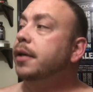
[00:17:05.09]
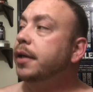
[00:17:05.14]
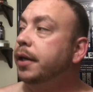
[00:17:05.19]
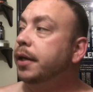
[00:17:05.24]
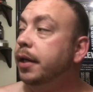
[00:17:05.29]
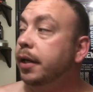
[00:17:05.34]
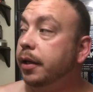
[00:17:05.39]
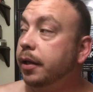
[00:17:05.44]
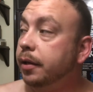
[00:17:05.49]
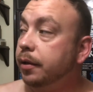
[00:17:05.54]

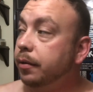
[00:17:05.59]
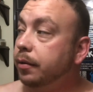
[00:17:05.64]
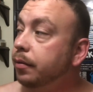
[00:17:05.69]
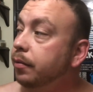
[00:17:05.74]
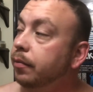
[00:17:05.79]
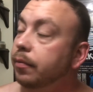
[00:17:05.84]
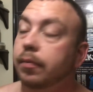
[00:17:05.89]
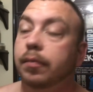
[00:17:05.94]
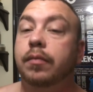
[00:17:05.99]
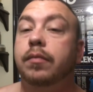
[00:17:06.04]
And
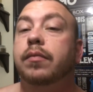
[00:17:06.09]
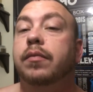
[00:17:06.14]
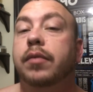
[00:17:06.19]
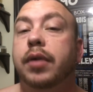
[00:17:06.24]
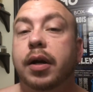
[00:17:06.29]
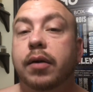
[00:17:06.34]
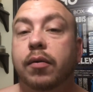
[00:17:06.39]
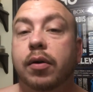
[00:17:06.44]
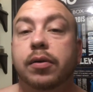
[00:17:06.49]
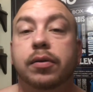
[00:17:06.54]

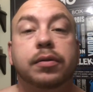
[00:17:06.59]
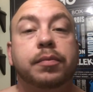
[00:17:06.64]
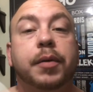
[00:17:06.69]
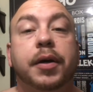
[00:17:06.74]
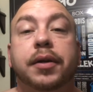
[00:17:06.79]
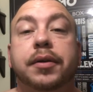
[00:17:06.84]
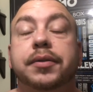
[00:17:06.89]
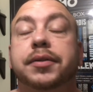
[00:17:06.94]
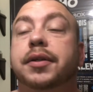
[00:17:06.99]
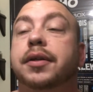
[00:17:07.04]
that rose
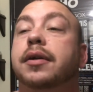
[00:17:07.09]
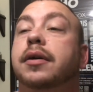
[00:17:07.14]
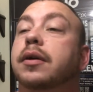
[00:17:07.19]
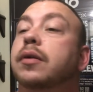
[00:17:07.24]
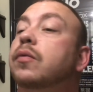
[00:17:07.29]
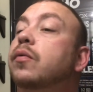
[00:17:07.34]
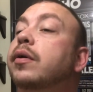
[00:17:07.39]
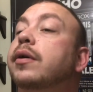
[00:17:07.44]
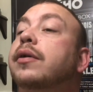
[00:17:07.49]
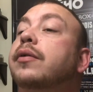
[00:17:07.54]
petal is going to
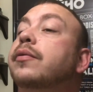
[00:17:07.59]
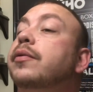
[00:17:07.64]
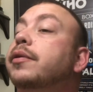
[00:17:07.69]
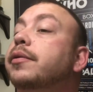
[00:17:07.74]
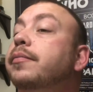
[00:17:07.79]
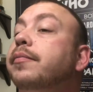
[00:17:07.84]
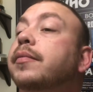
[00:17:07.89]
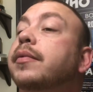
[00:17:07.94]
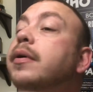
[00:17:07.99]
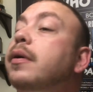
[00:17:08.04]
go well with
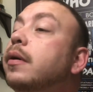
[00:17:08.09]
them.